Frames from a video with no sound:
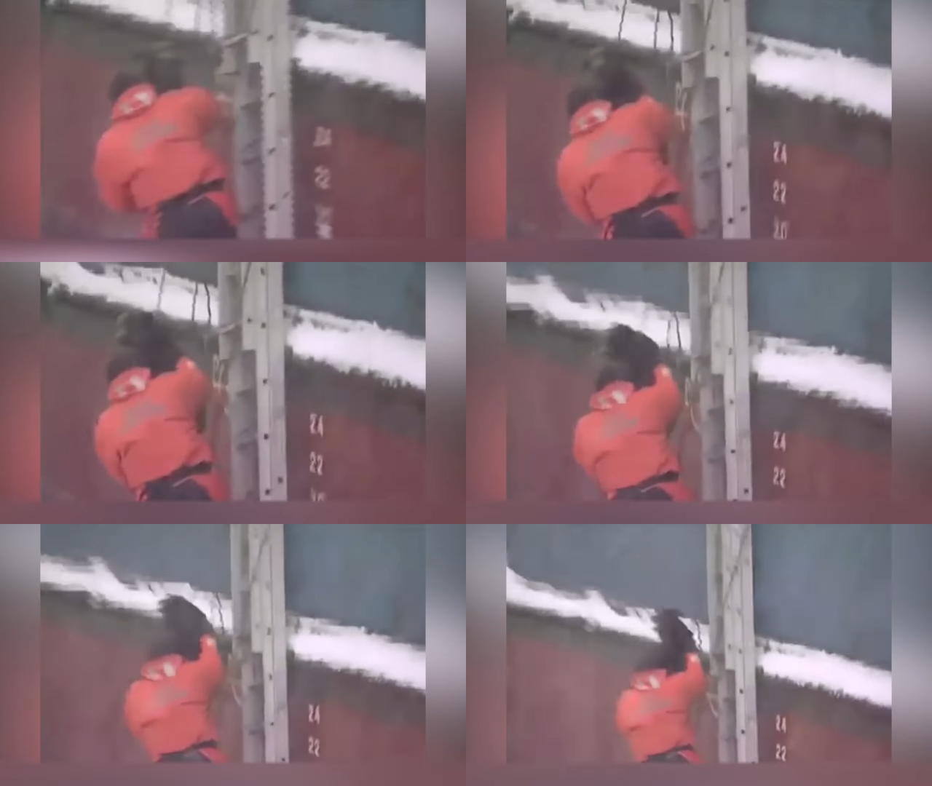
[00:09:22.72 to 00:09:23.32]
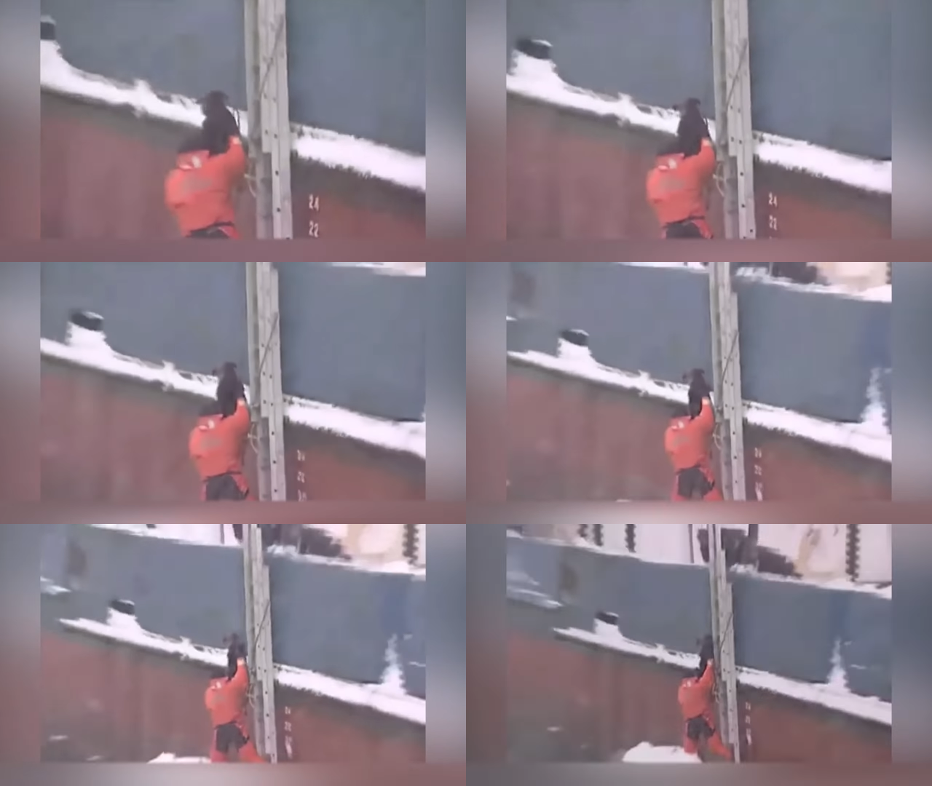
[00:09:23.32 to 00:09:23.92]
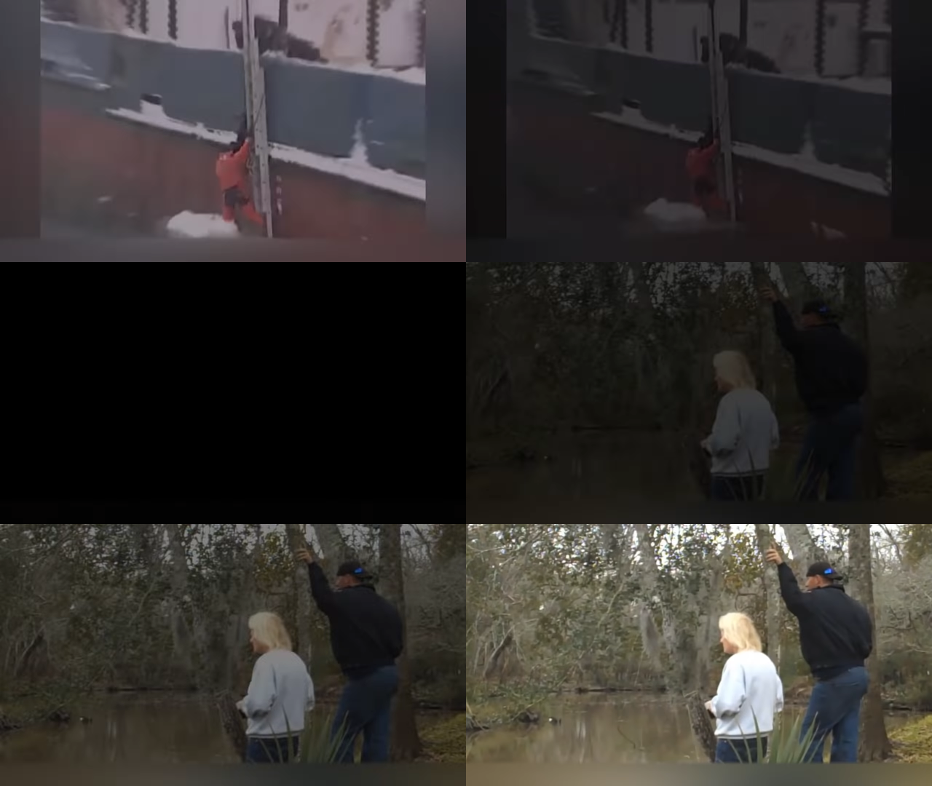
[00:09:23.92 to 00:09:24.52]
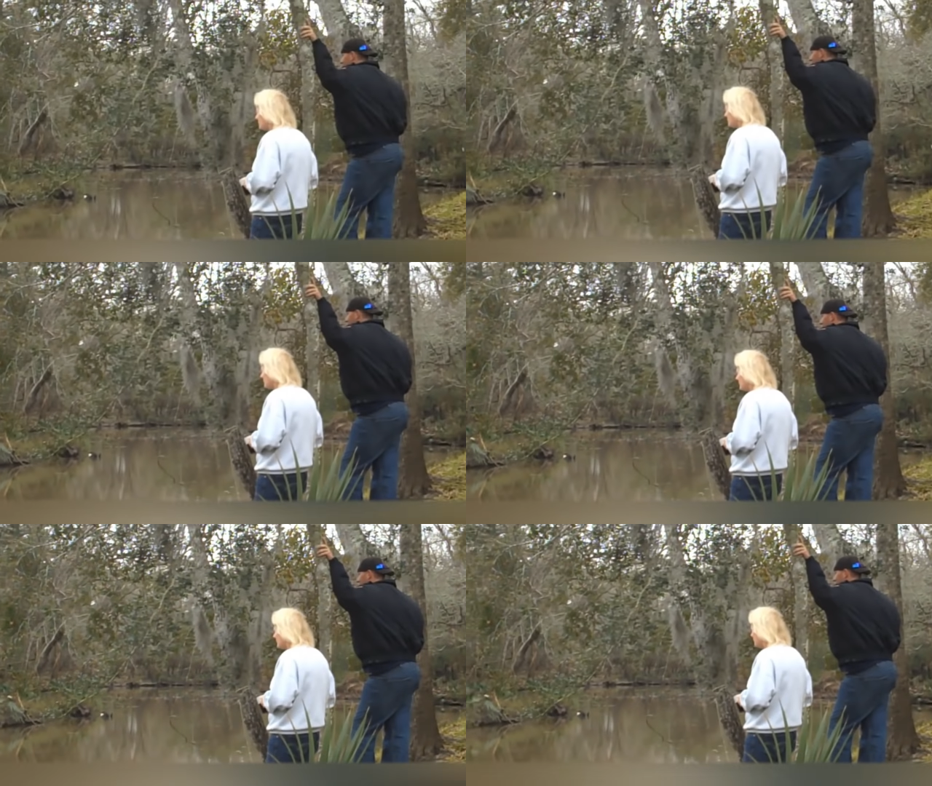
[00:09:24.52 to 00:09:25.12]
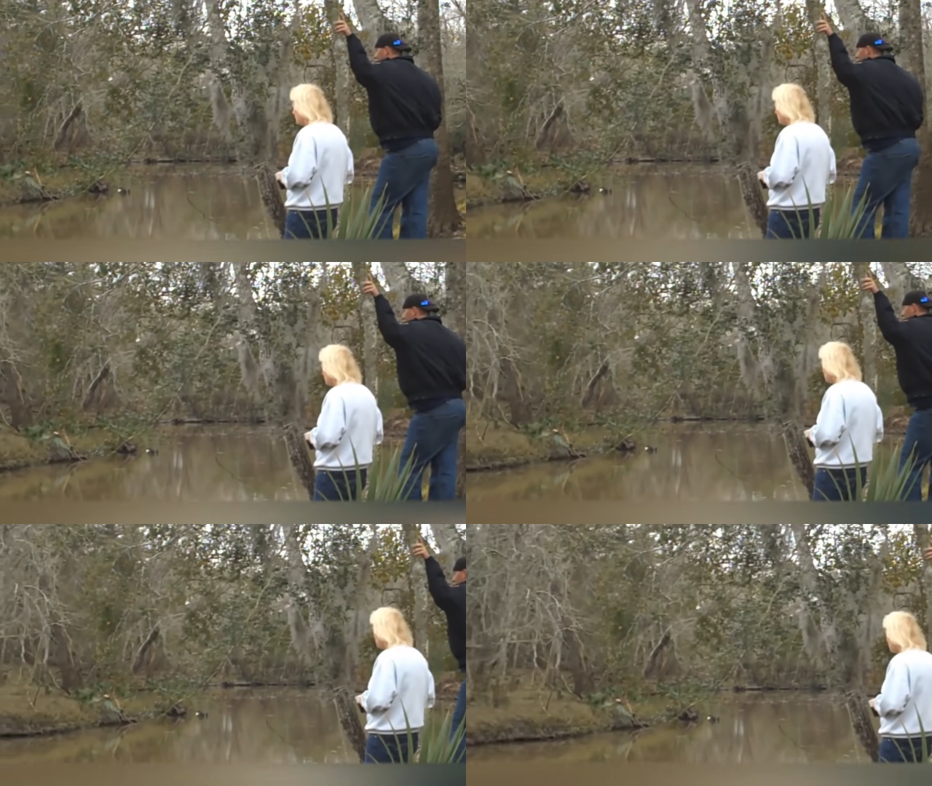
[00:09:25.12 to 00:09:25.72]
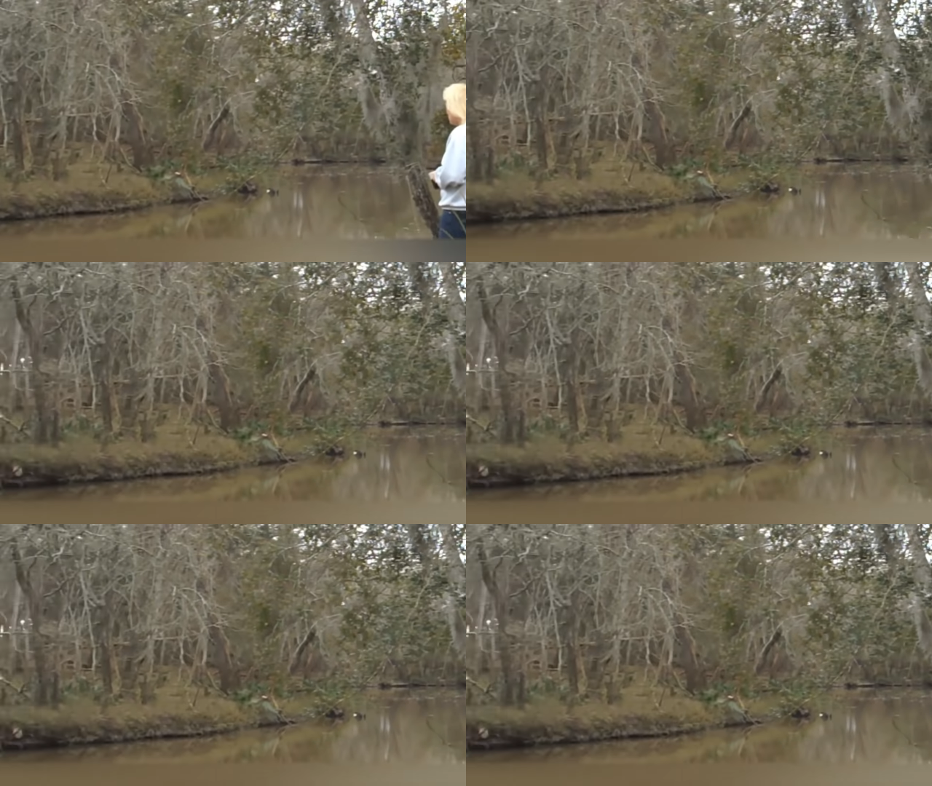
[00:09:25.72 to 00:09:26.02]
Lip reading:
[unreadable: no face in view]